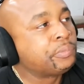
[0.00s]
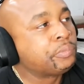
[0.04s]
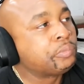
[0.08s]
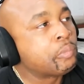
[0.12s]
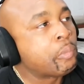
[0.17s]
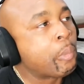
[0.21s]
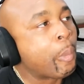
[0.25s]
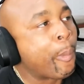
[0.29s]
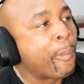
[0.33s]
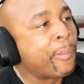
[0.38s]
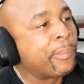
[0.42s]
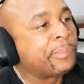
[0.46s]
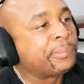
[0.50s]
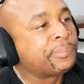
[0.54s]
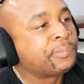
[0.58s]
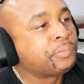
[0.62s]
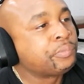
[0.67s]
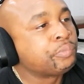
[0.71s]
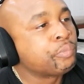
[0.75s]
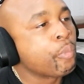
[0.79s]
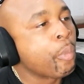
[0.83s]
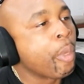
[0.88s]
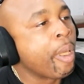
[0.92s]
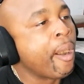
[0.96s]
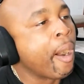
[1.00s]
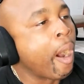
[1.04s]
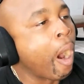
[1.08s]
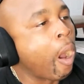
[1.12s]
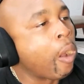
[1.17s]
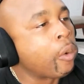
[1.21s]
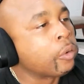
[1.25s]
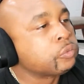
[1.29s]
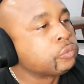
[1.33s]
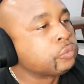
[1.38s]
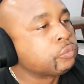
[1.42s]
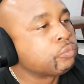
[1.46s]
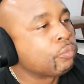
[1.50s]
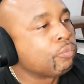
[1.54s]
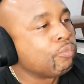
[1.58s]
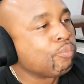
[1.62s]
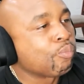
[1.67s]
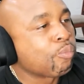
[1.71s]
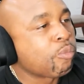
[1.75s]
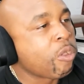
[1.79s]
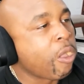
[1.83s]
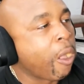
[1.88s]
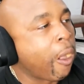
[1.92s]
No, Stan, it isn't.